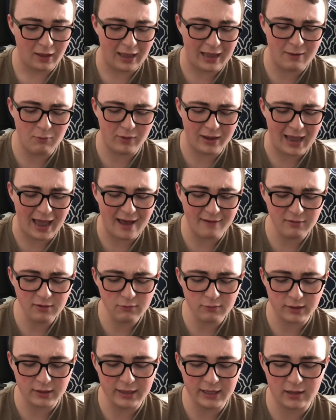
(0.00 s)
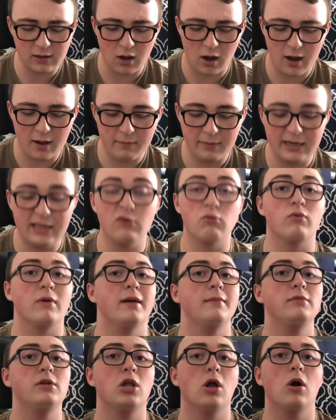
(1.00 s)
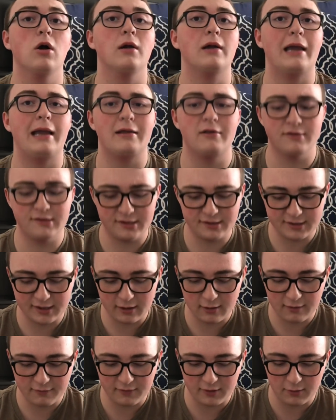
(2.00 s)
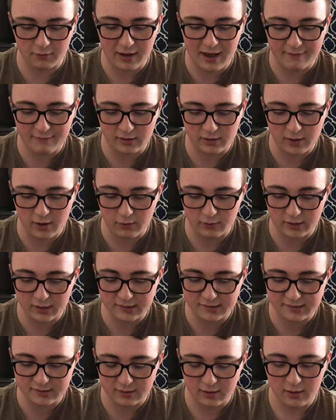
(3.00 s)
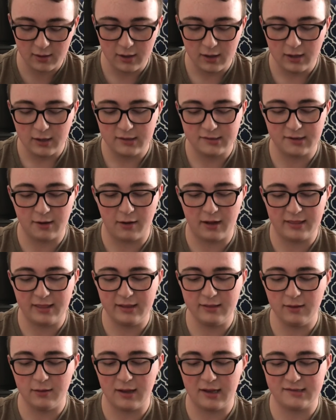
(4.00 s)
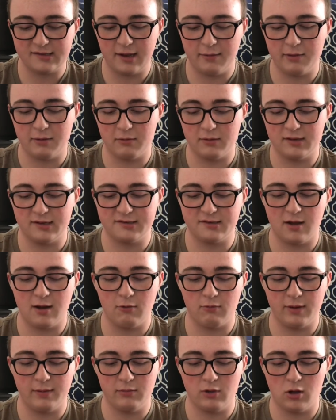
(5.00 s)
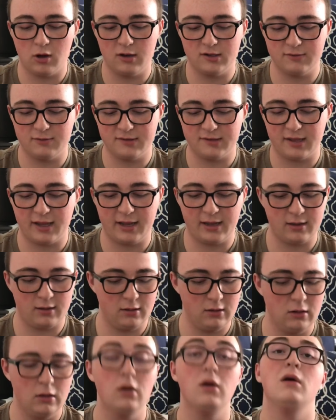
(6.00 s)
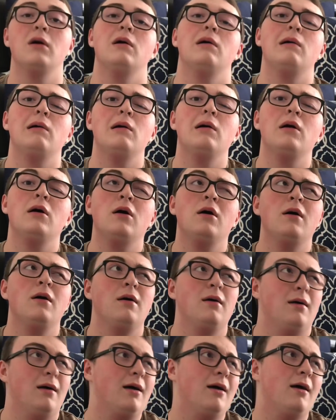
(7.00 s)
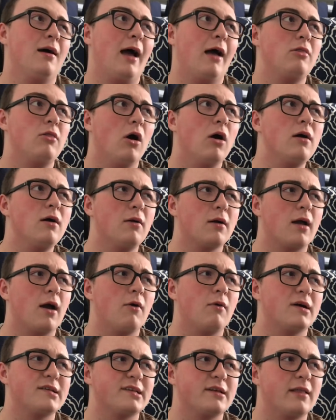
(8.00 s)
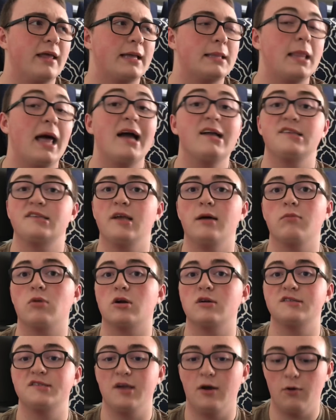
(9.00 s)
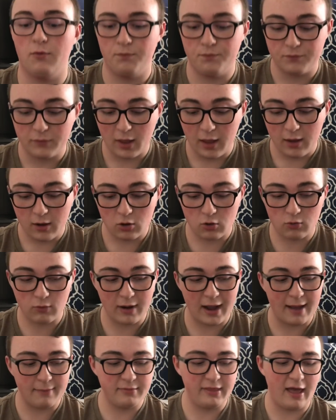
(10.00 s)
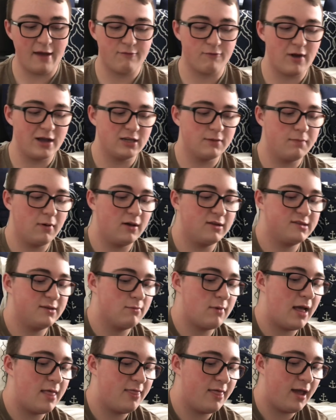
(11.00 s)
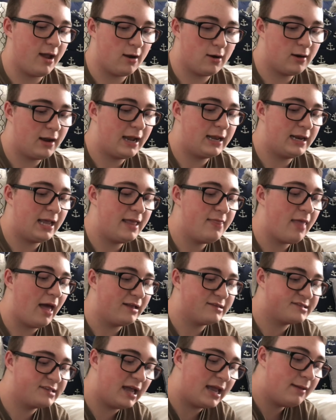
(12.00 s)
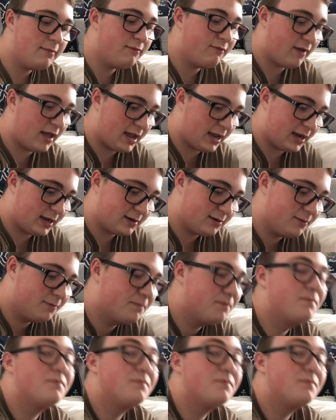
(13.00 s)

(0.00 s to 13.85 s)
and we haven't really got many rib jar candles this year, if you haven't noticed. So, I think the last time we really saw rib jars was, like, how long ago was it? Like, last summer. So, grab that Fresh Balsam right there. And in that same vein,